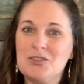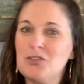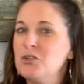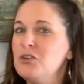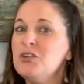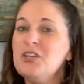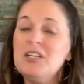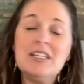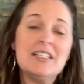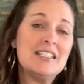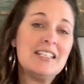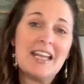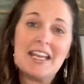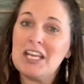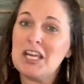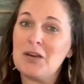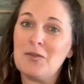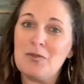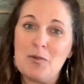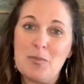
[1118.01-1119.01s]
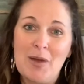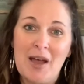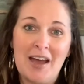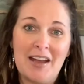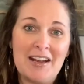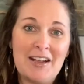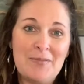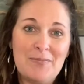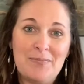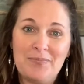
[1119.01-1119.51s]
So you need to take care of your
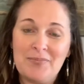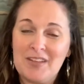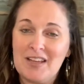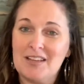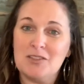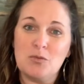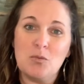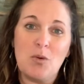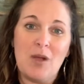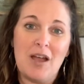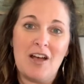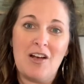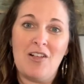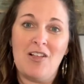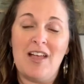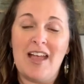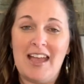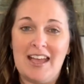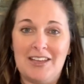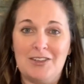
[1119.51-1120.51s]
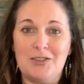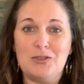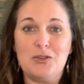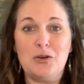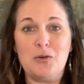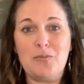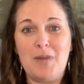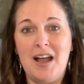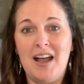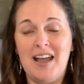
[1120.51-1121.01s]
body as well as your
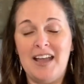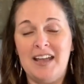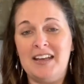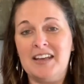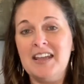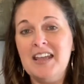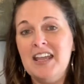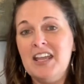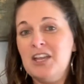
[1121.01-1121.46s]
mind.